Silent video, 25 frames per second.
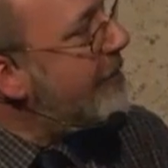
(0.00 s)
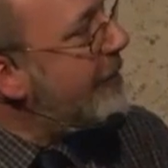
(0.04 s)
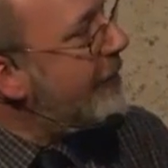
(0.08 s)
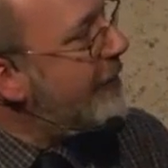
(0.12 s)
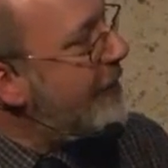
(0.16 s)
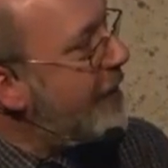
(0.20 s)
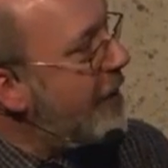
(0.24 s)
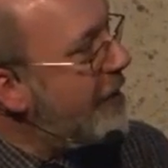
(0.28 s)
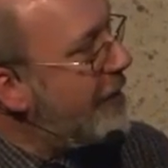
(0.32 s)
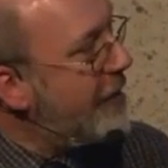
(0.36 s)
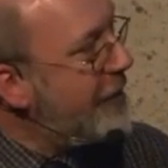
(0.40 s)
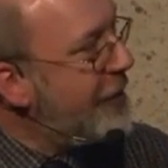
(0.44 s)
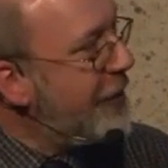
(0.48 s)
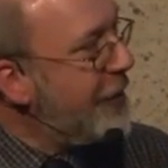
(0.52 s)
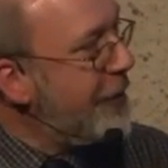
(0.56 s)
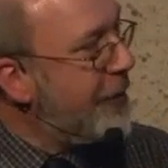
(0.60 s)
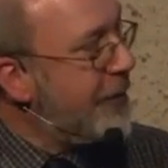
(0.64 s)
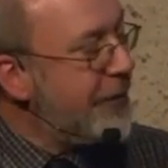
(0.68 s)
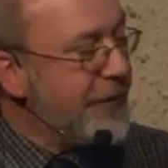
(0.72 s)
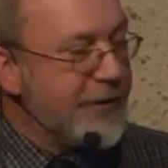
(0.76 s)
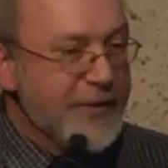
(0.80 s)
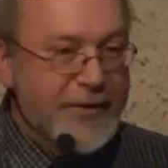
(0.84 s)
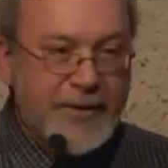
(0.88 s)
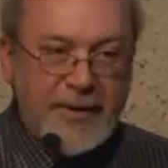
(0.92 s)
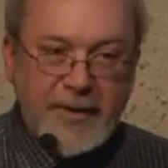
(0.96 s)
be further
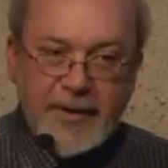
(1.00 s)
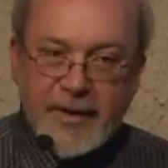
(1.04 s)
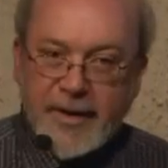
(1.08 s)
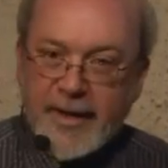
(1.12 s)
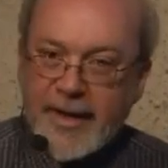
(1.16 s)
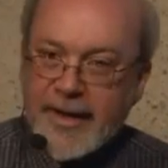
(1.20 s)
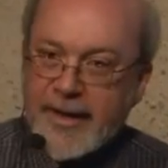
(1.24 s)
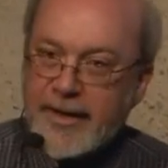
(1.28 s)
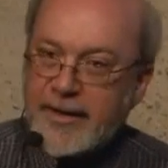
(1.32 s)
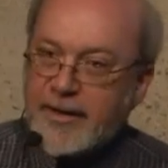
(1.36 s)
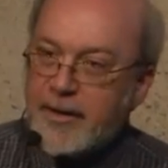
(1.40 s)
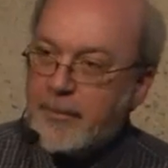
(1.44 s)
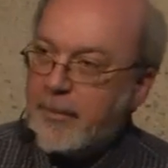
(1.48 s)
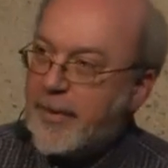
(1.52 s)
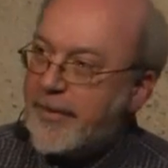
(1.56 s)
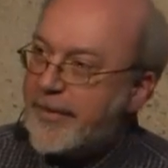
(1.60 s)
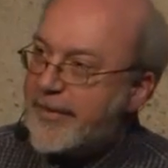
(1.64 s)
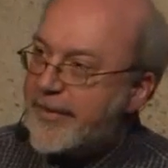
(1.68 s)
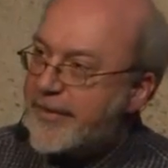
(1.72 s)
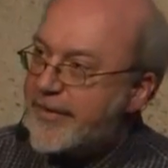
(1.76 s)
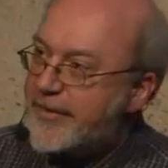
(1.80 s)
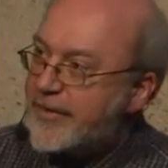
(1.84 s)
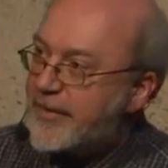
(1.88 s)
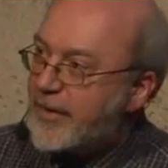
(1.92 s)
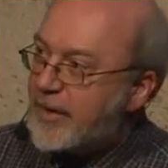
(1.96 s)
news in the
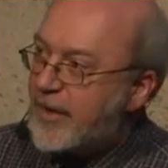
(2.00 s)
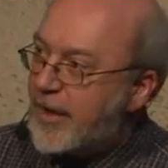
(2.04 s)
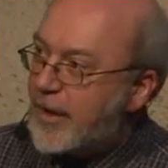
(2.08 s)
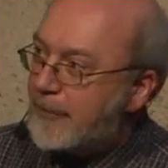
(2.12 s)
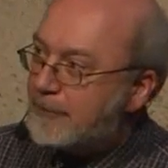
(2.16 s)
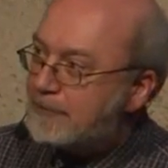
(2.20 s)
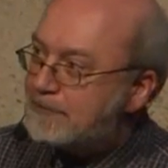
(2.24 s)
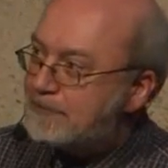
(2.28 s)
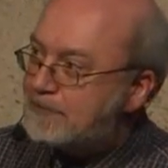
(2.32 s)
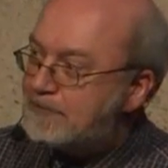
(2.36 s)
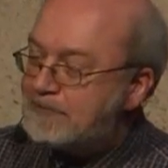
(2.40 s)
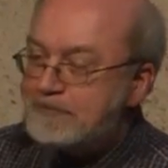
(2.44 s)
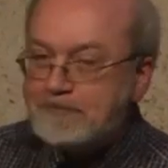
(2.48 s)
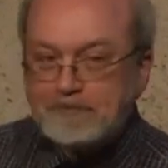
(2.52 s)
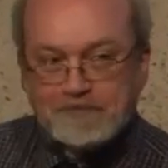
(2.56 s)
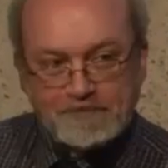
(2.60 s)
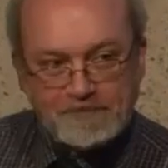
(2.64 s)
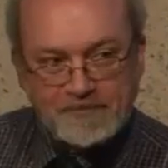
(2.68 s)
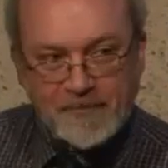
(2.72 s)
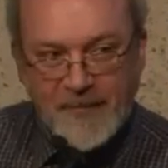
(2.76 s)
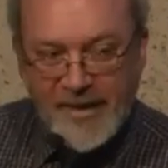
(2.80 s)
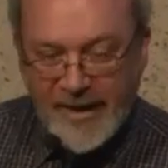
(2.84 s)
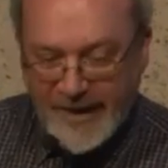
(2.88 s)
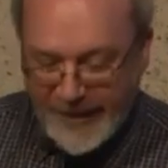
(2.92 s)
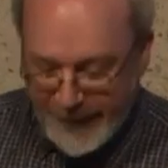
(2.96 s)
months to come.
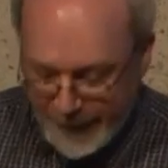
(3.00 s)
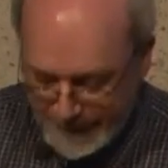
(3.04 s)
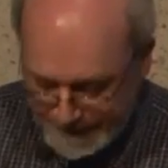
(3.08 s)
Thank